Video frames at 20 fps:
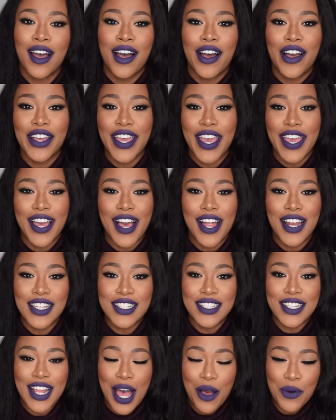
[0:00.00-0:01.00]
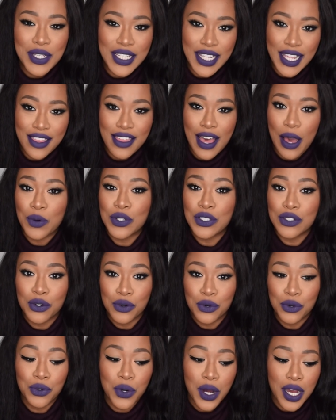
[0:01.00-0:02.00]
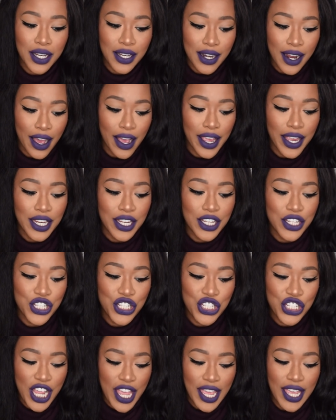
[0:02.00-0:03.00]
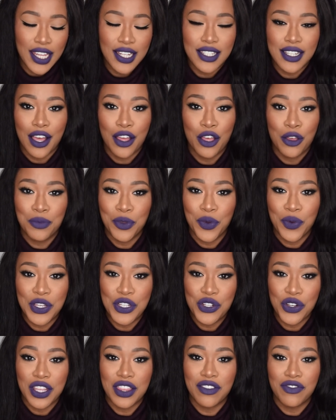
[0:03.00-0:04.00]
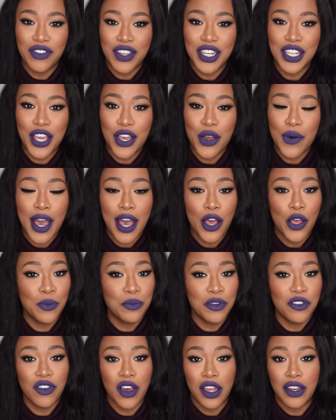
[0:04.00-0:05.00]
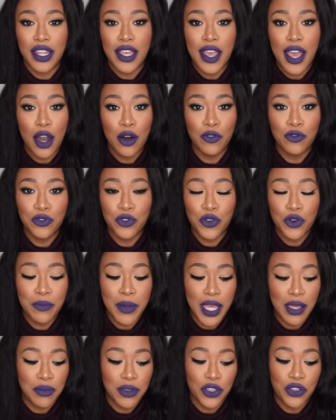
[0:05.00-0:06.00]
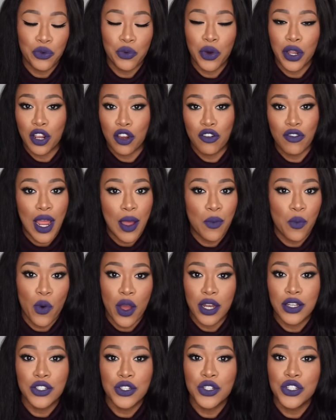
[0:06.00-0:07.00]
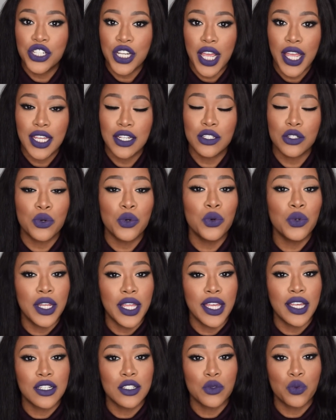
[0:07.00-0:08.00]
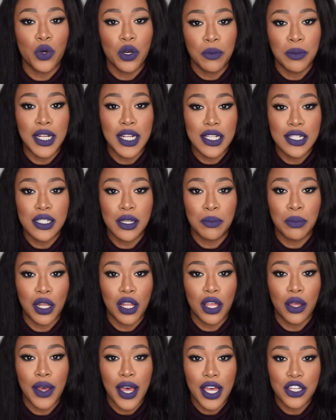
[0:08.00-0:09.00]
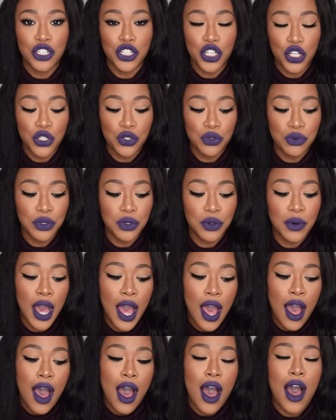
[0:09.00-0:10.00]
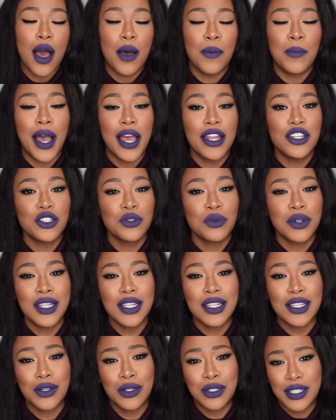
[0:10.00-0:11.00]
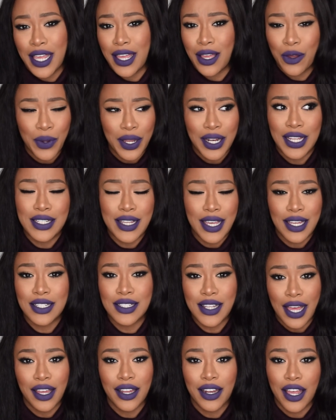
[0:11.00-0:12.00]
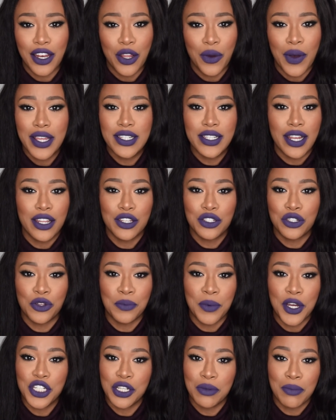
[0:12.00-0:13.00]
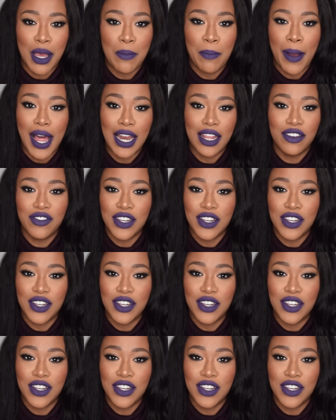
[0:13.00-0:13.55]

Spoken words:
Okay, guys, so that was it. That was all 9 shades. I hope you enjoyed the video. I hope you found it helpful. Maybe you want to grab 1-2 shades. All links will be listed below as usual. I just want to quickly take a second. I know I said it so much in my palette